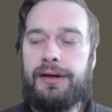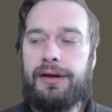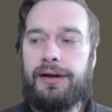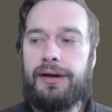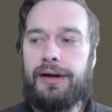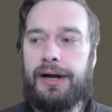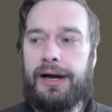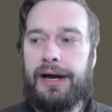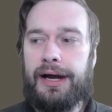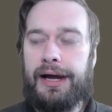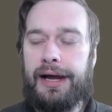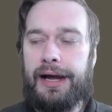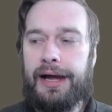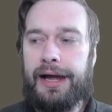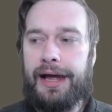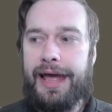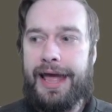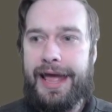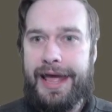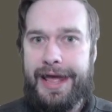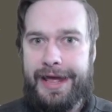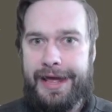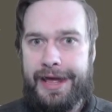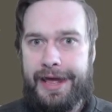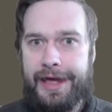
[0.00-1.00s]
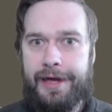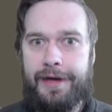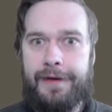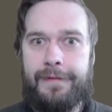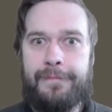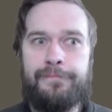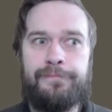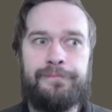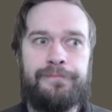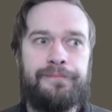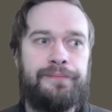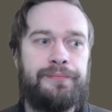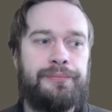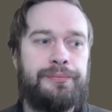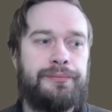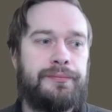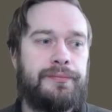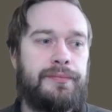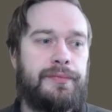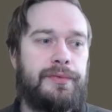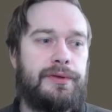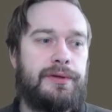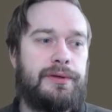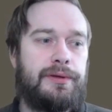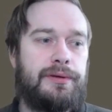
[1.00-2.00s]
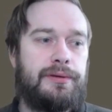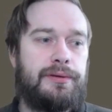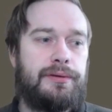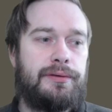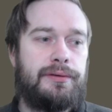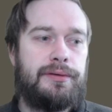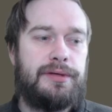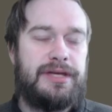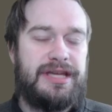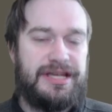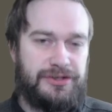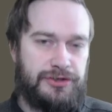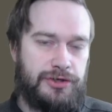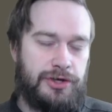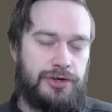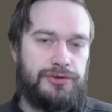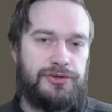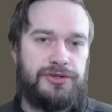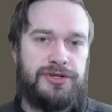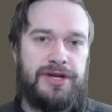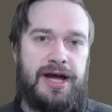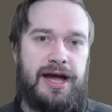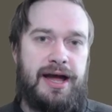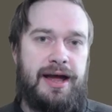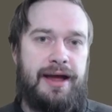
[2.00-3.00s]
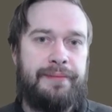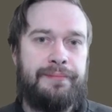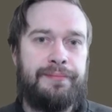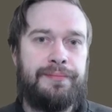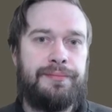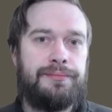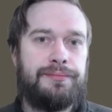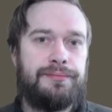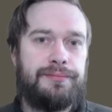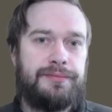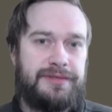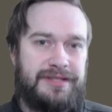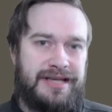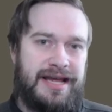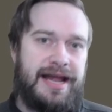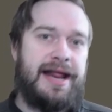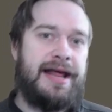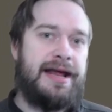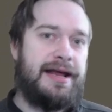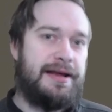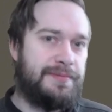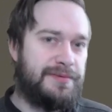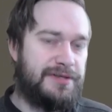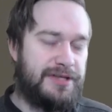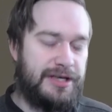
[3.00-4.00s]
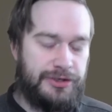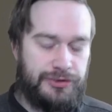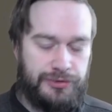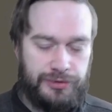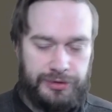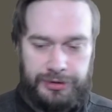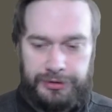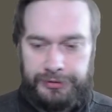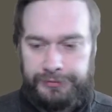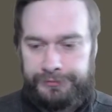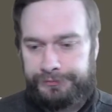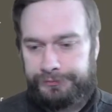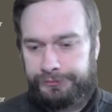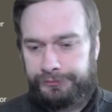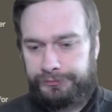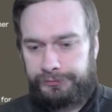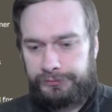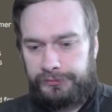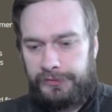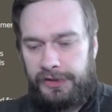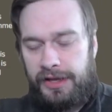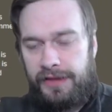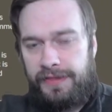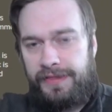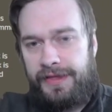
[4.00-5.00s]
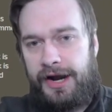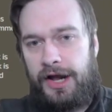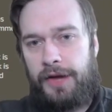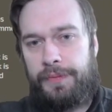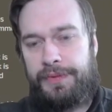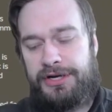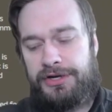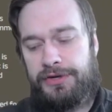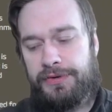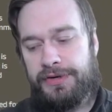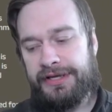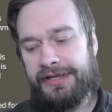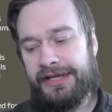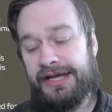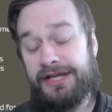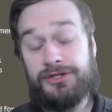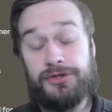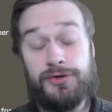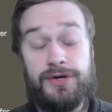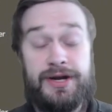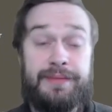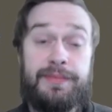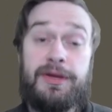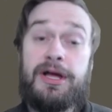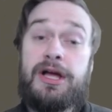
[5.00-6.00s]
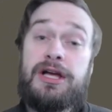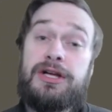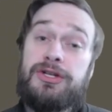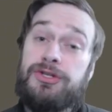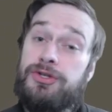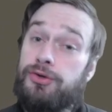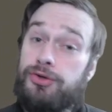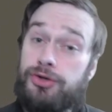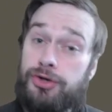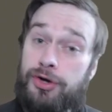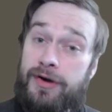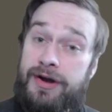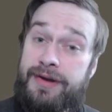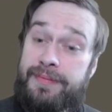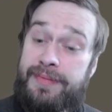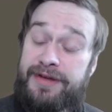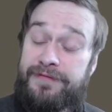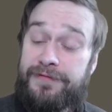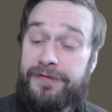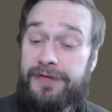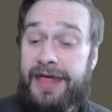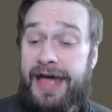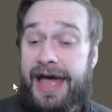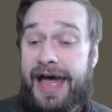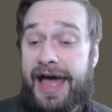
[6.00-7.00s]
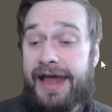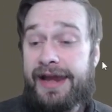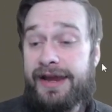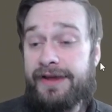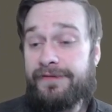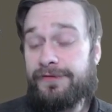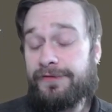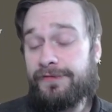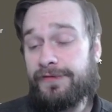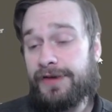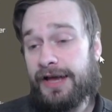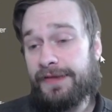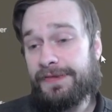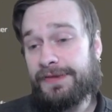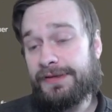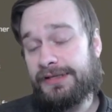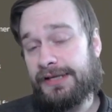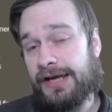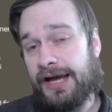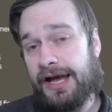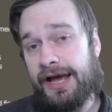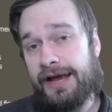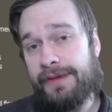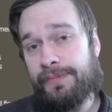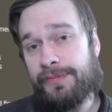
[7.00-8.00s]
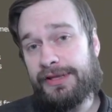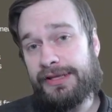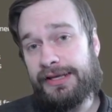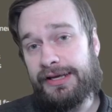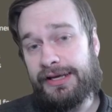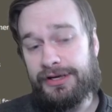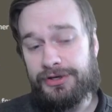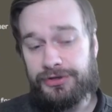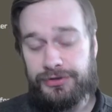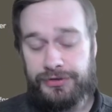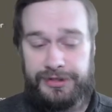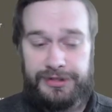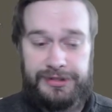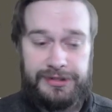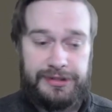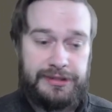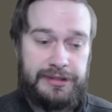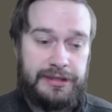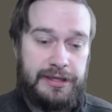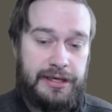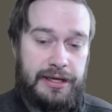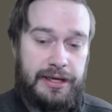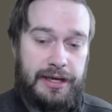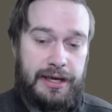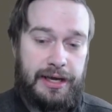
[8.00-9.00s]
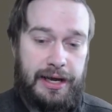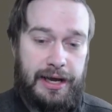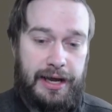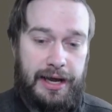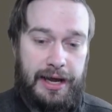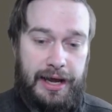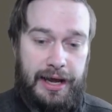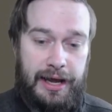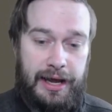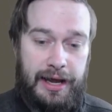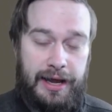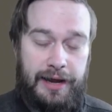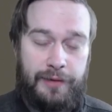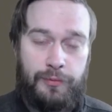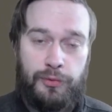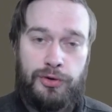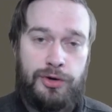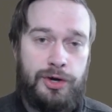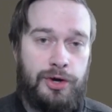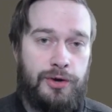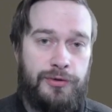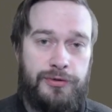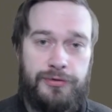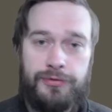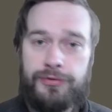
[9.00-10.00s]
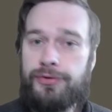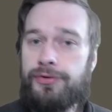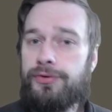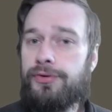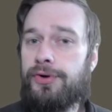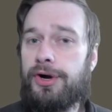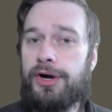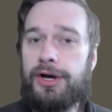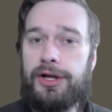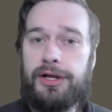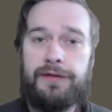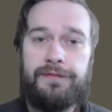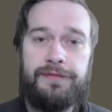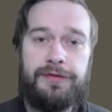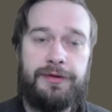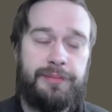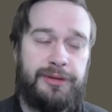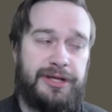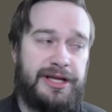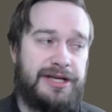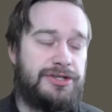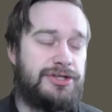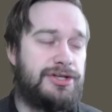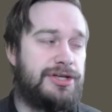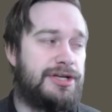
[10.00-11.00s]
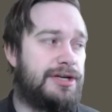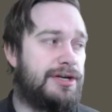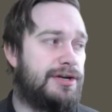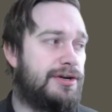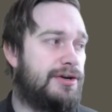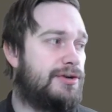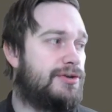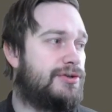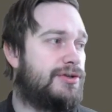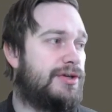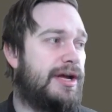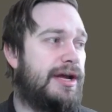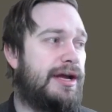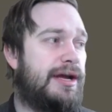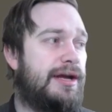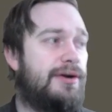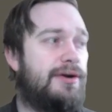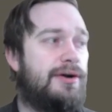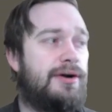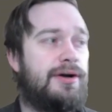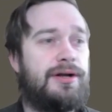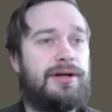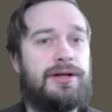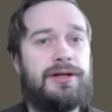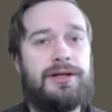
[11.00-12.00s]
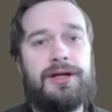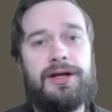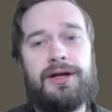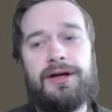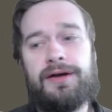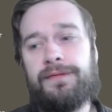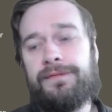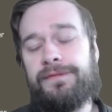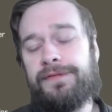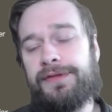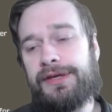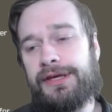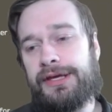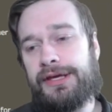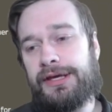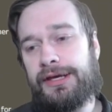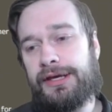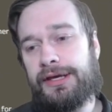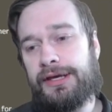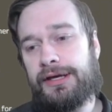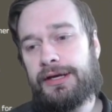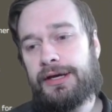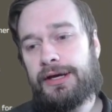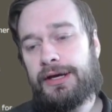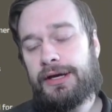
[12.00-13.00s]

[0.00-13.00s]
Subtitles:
a.m. East Coast time, 10 a.m. Central, that I'll be doing that stream. So join me for that if you've got the time and the interest. And we'll go through all of the pledge tiers and all of the